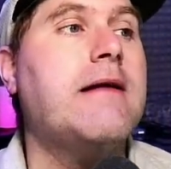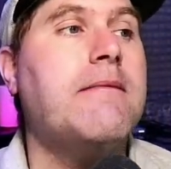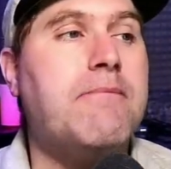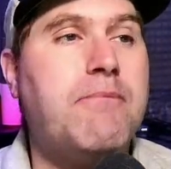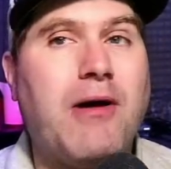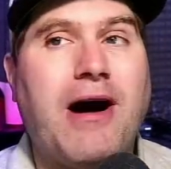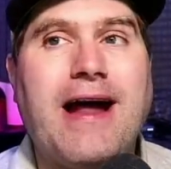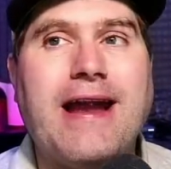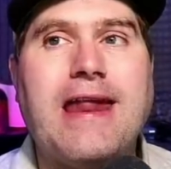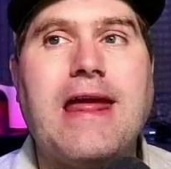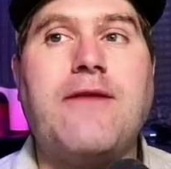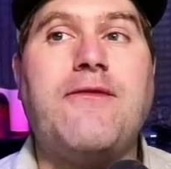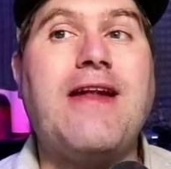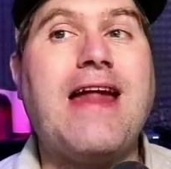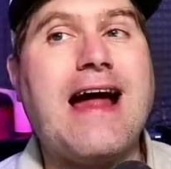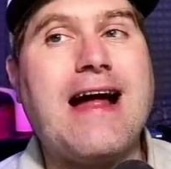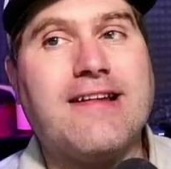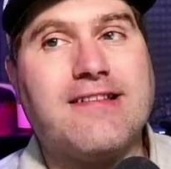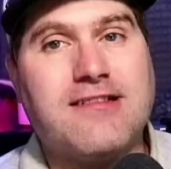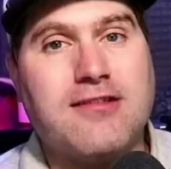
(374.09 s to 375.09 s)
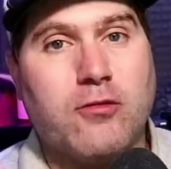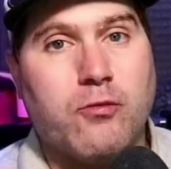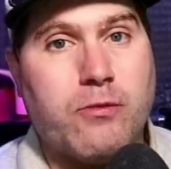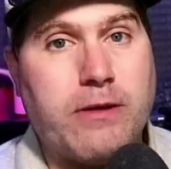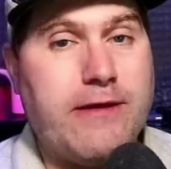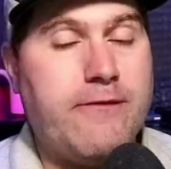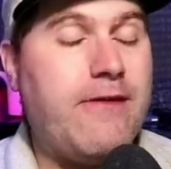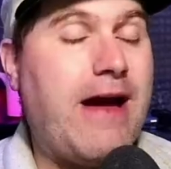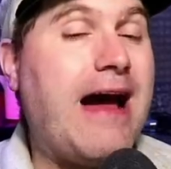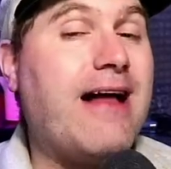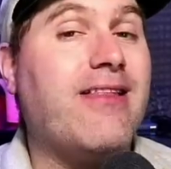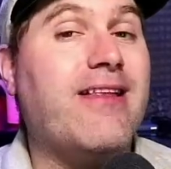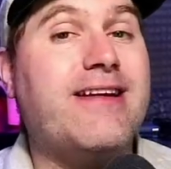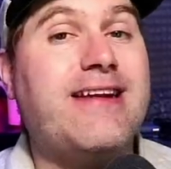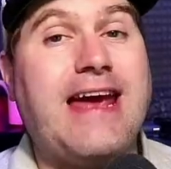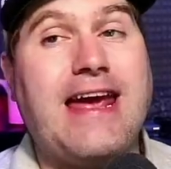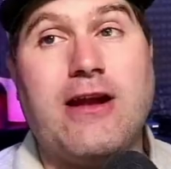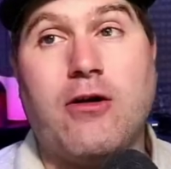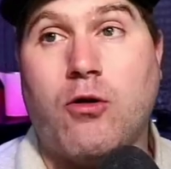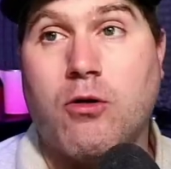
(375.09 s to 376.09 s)
but if it has to
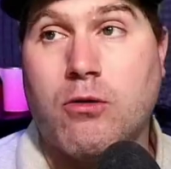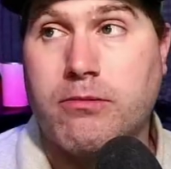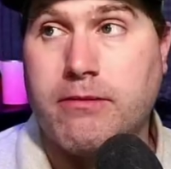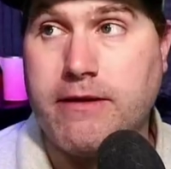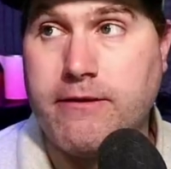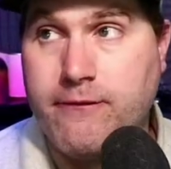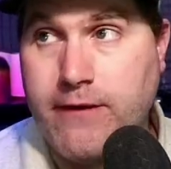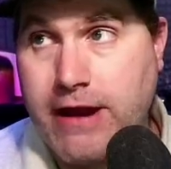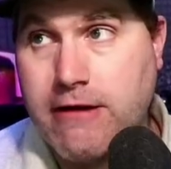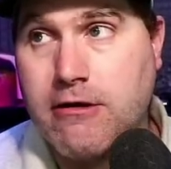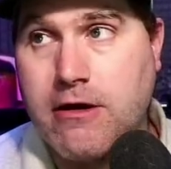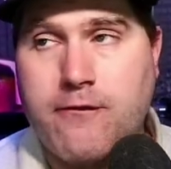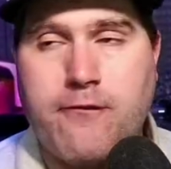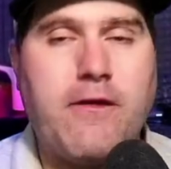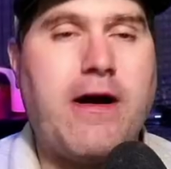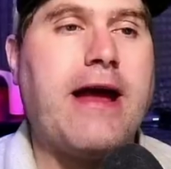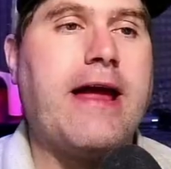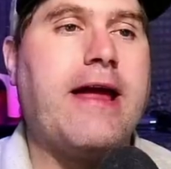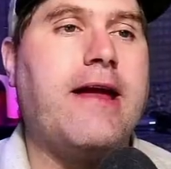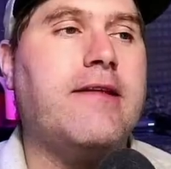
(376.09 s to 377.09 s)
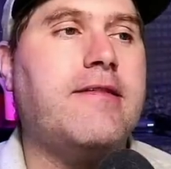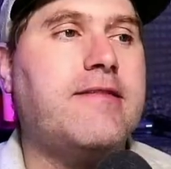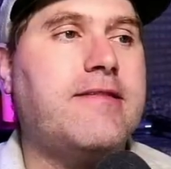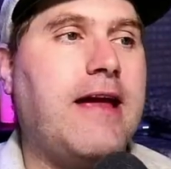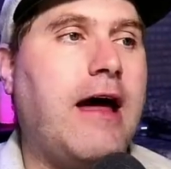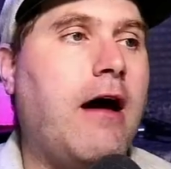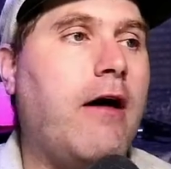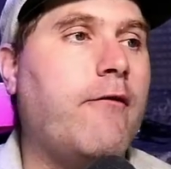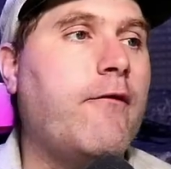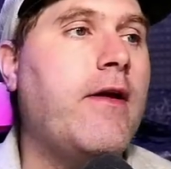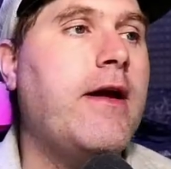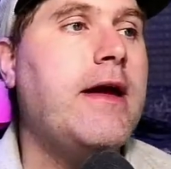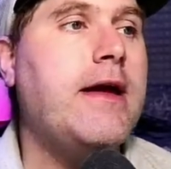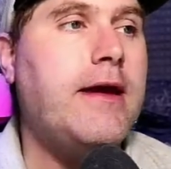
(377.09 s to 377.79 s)
revalidate or reverify itself